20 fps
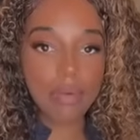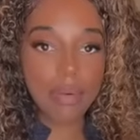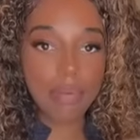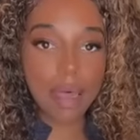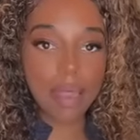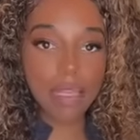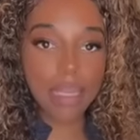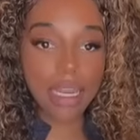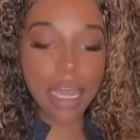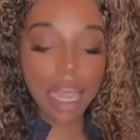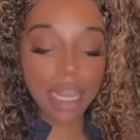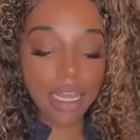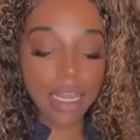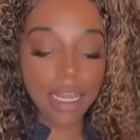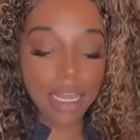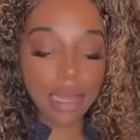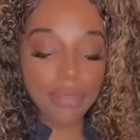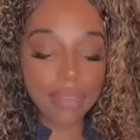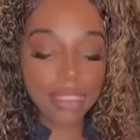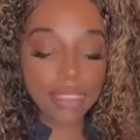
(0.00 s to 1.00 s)
Tell me about the
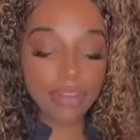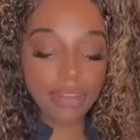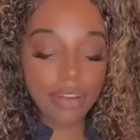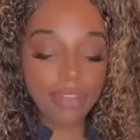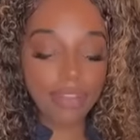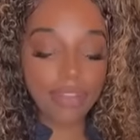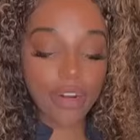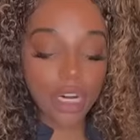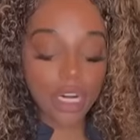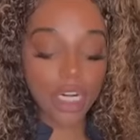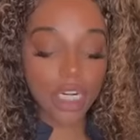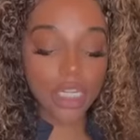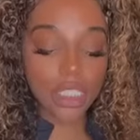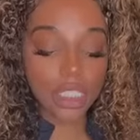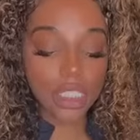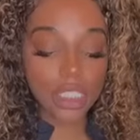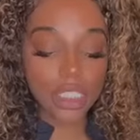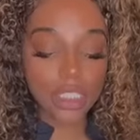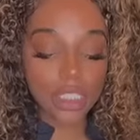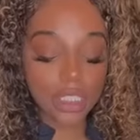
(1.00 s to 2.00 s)
Nine of Cups in
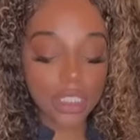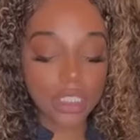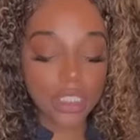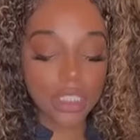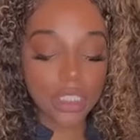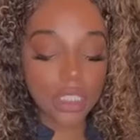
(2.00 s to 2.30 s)
reverse.